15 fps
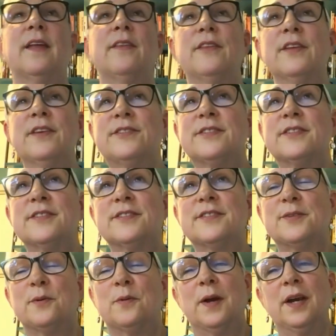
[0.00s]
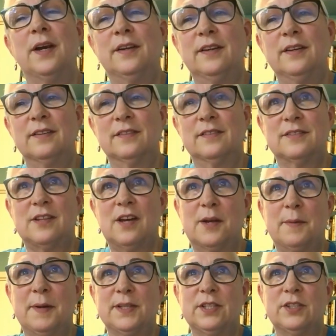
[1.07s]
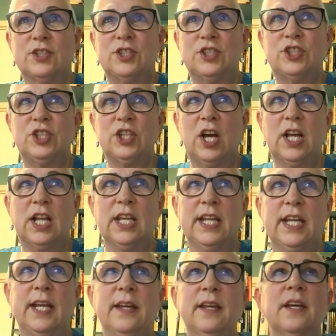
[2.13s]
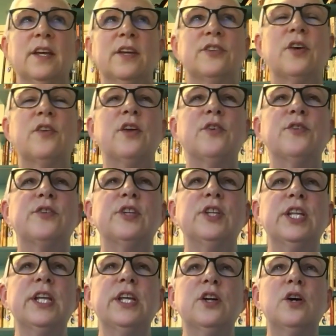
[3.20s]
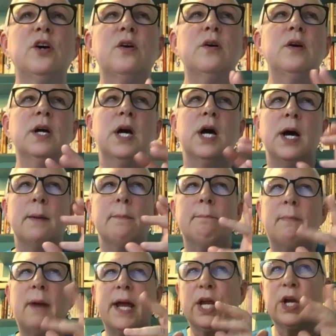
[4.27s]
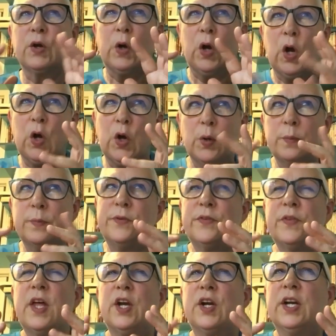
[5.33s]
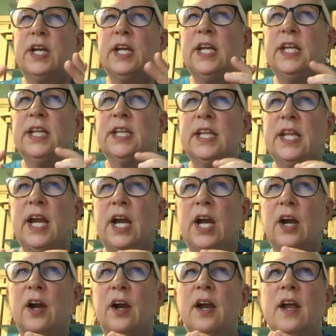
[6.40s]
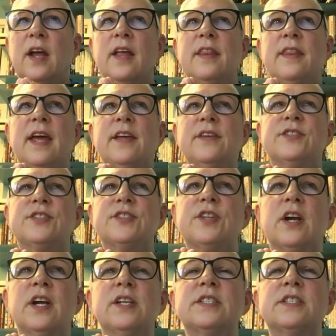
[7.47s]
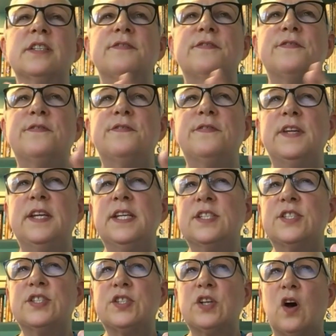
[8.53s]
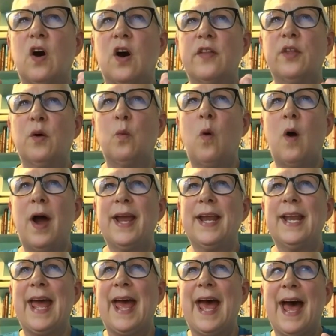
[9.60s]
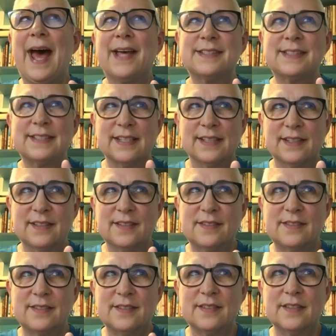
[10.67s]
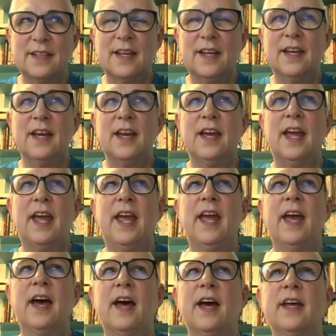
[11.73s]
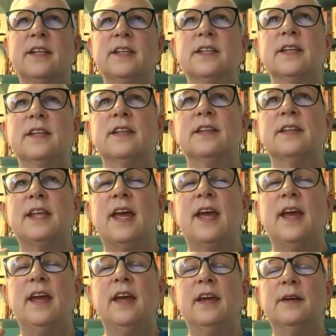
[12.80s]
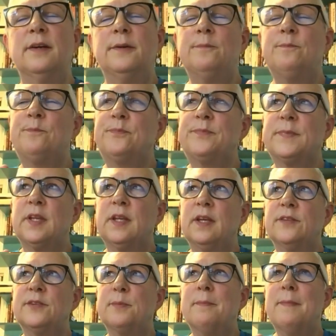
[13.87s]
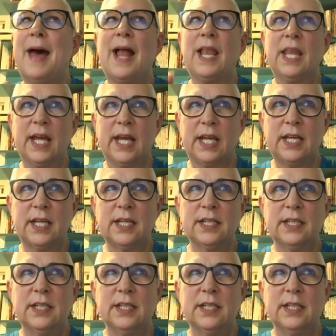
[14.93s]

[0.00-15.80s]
And this is where you talk about the chocolatey. So those little microbes that are in there, they start to feast on the wine acids. And it's malic.